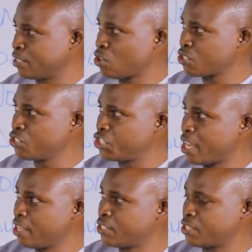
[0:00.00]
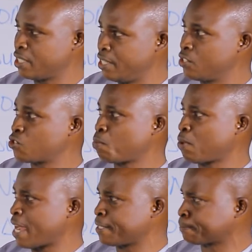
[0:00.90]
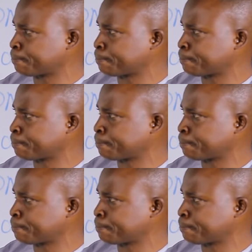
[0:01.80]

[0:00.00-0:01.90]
It doesn't change in supply.